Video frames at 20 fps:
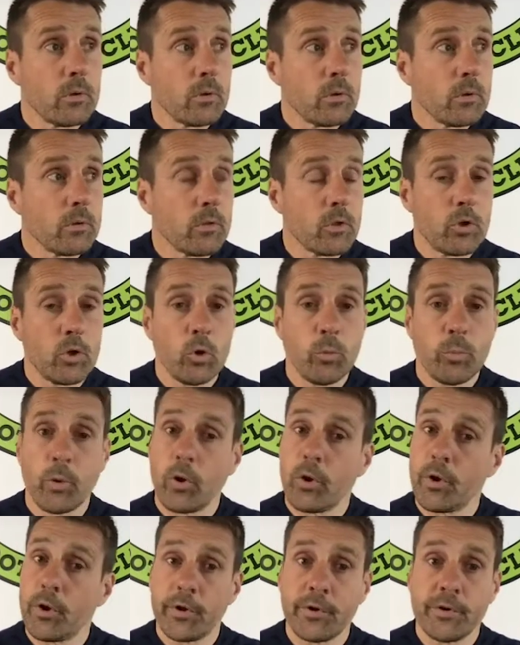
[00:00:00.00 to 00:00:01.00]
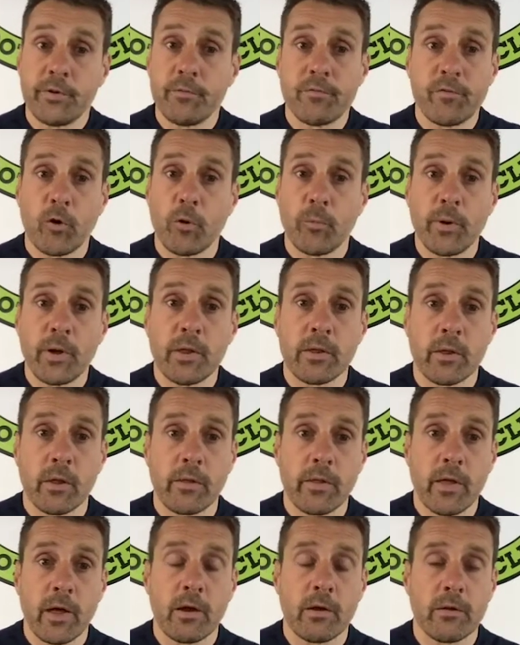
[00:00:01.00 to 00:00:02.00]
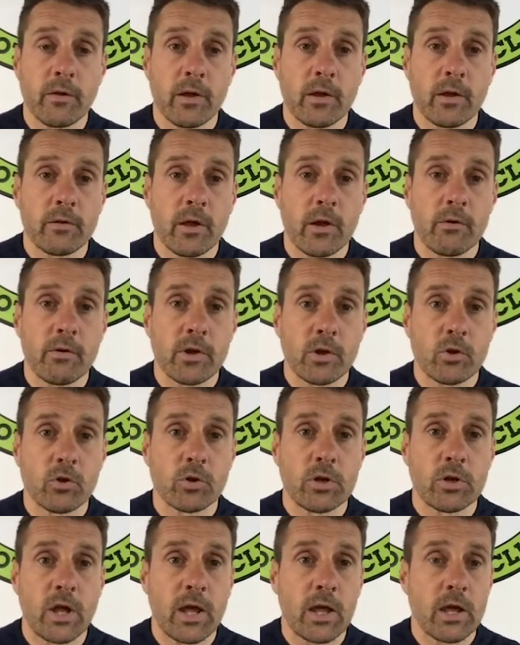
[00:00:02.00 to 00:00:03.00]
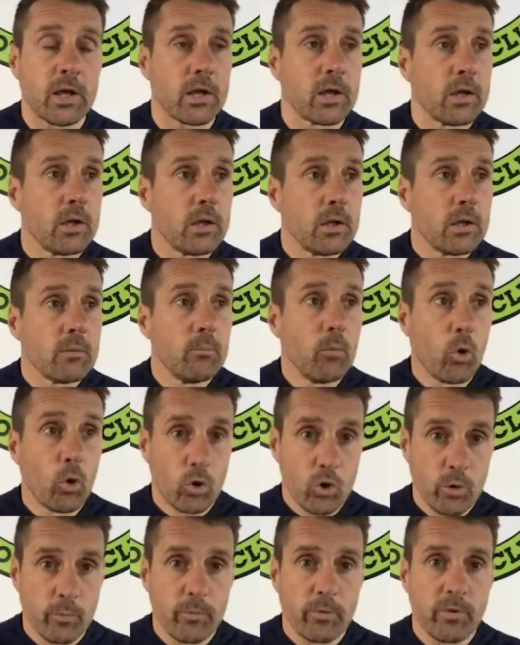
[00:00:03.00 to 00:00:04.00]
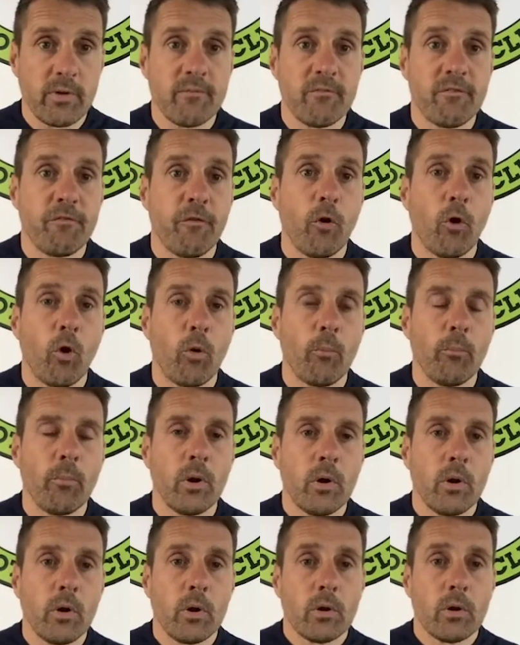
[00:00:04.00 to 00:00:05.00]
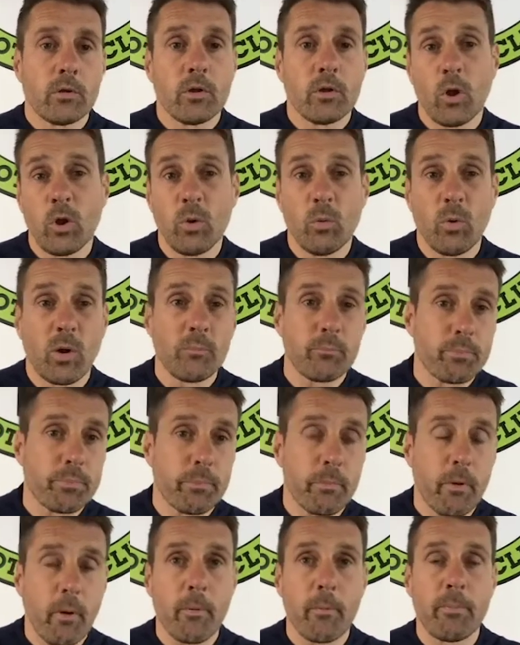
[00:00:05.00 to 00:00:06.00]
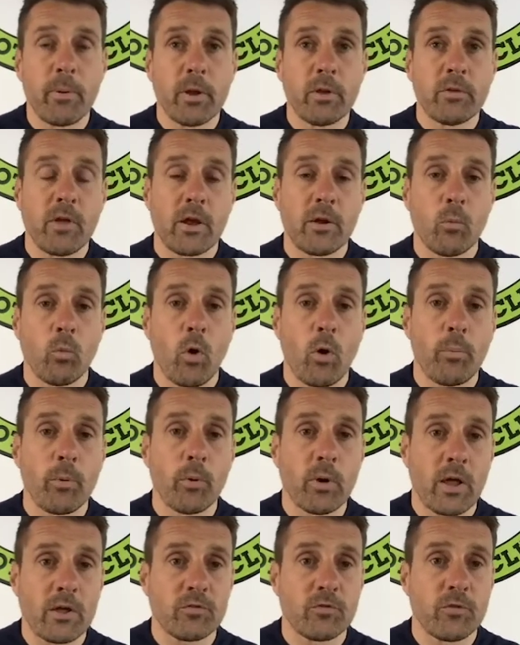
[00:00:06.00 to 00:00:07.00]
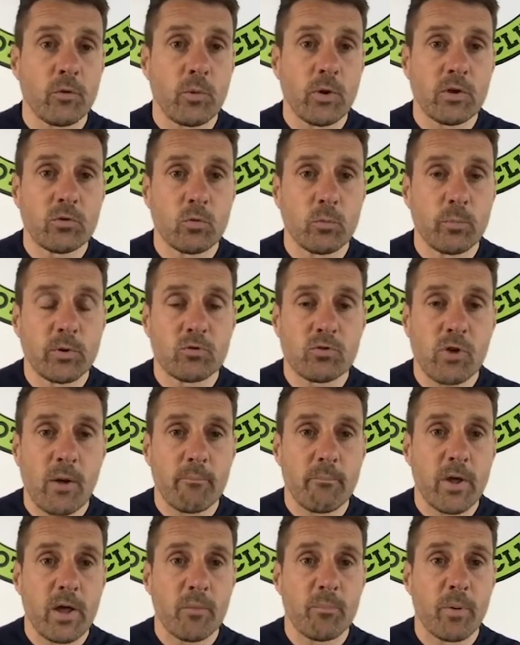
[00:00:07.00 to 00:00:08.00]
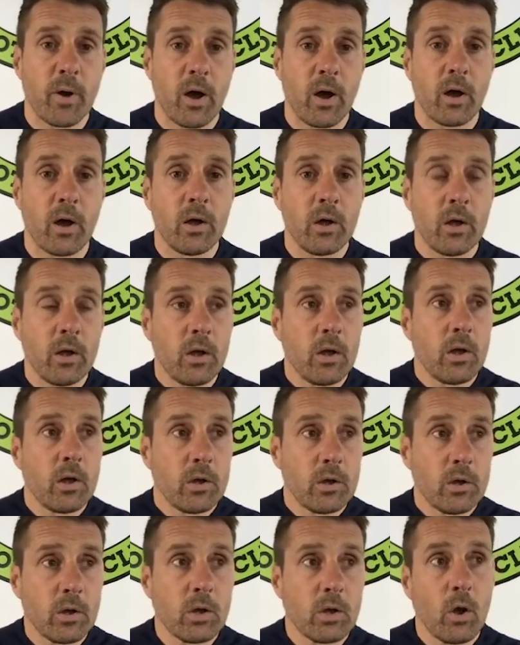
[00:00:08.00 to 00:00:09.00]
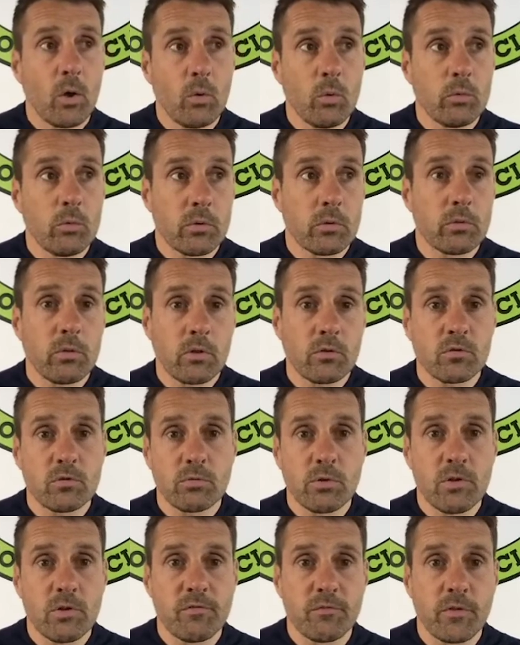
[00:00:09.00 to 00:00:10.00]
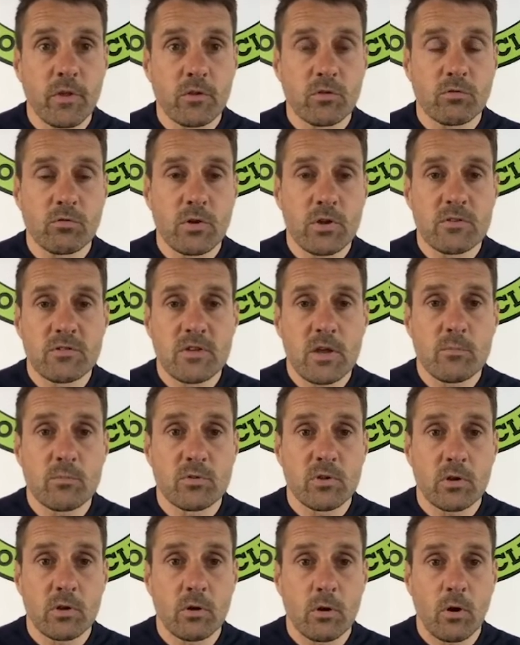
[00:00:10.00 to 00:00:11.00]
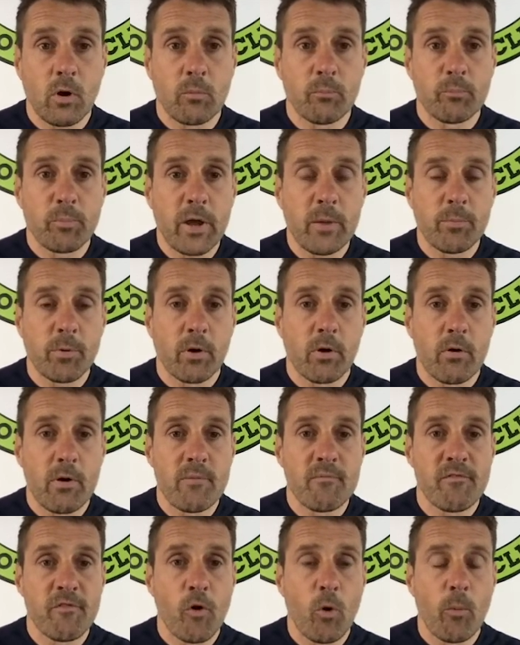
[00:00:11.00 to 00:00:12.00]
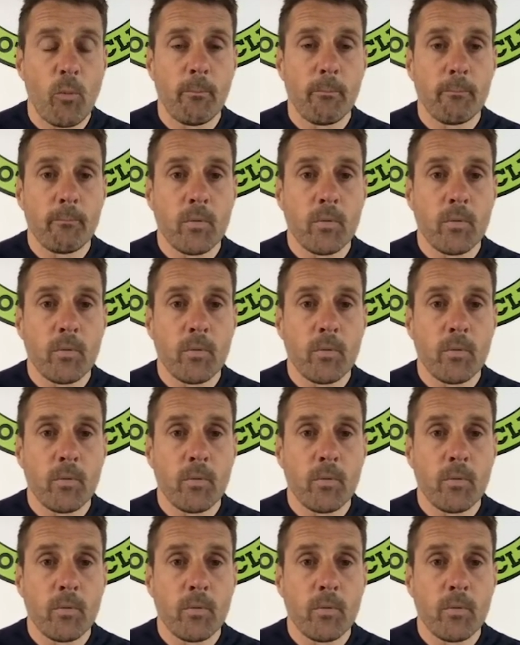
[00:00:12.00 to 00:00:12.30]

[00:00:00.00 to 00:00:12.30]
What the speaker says: Newport aren't in form either. They're in good nick. Morecambe are in form. The only one probably that a wobble last few weeks would be Tranmere. But there's three teams that on paper are in form.